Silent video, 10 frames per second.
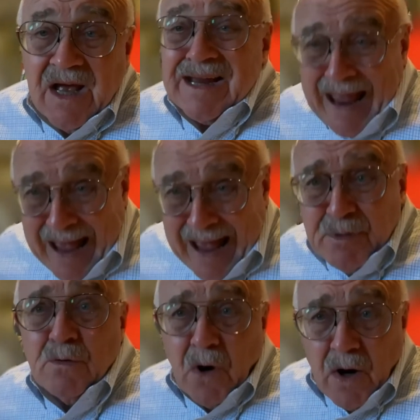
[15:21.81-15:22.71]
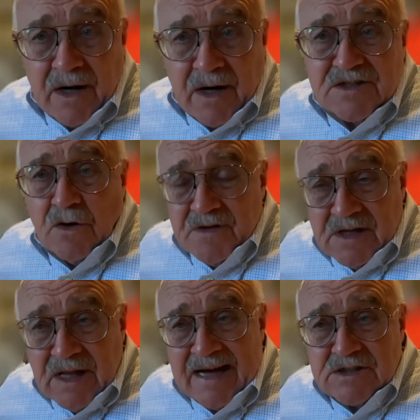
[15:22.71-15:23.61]
Capital markets over the
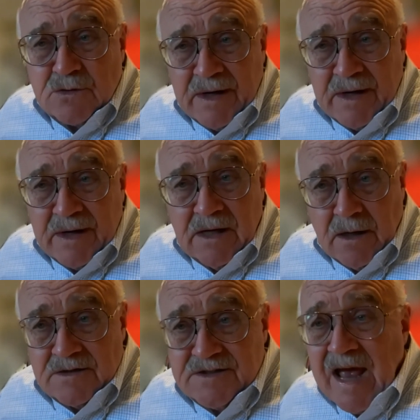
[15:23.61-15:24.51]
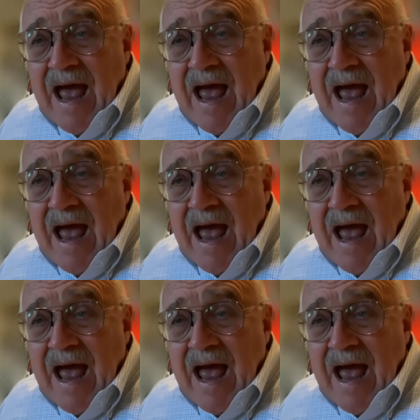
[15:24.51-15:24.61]
last 20 years